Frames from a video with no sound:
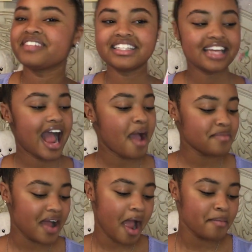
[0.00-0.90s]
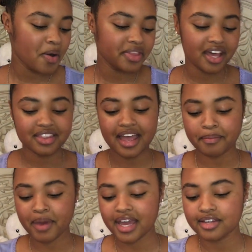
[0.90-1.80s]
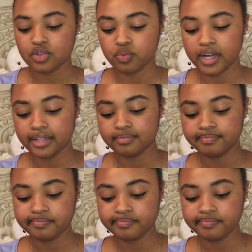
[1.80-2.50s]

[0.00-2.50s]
It's, I'm, I'm only on like page, what,